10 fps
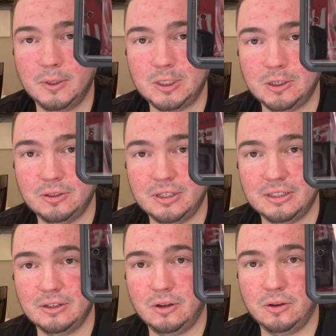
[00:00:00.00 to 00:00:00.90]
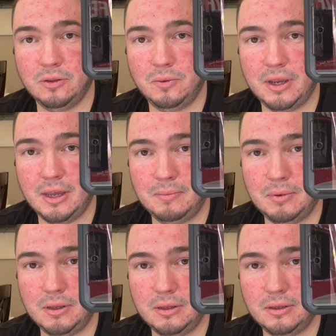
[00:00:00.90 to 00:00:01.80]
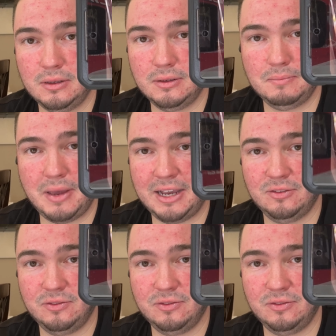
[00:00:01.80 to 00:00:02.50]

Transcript: gonna turn this all the way up, max